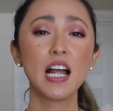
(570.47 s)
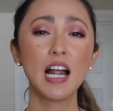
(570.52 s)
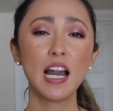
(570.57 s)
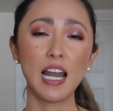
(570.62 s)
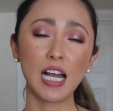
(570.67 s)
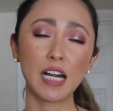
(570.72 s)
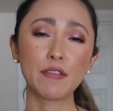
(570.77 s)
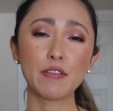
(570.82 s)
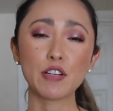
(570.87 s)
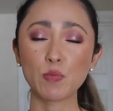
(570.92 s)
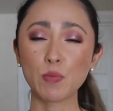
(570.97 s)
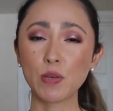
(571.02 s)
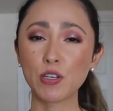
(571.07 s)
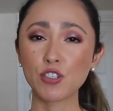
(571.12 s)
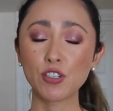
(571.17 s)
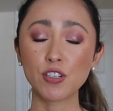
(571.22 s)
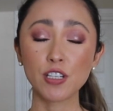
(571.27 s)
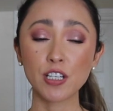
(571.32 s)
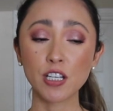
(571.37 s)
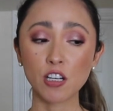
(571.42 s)
Like I was
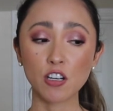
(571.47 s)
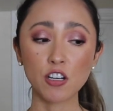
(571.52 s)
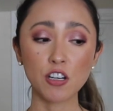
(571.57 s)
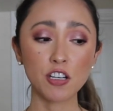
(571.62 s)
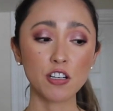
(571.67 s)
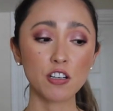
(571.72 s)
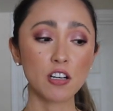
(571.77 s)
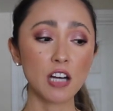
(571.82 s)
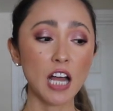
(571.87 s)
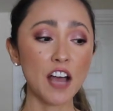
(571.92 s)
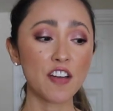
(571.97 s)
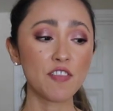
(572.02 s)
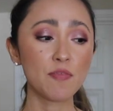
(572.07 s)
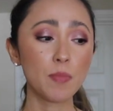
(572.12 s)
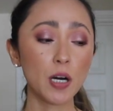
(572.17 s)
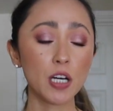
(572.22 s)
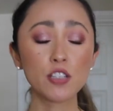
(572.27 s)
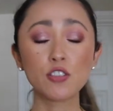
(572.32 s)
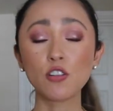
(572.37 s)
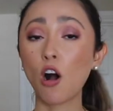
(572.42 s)
mentioning earlier, I
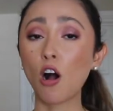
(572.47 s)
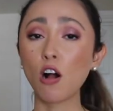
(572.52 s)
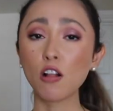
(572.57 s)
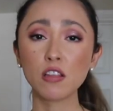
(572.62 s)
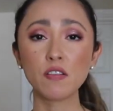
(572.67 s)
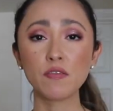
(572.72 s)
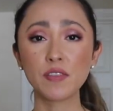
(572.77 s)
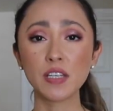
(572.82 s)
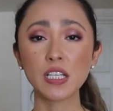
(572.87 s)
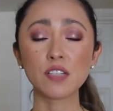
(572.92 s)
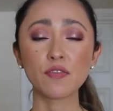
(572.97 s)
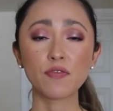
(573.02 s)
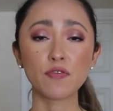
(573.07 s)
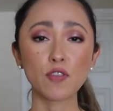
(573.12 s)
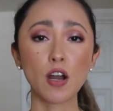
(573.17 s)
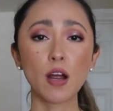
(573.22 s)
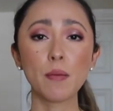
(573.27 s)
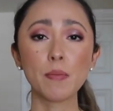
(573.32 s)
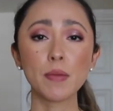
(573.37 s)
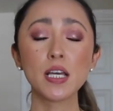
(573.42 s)
bought all of this
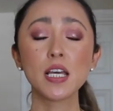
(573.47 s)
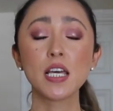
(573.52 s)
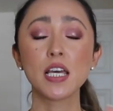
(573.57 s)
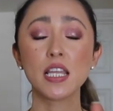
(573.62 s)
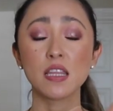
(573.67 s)
from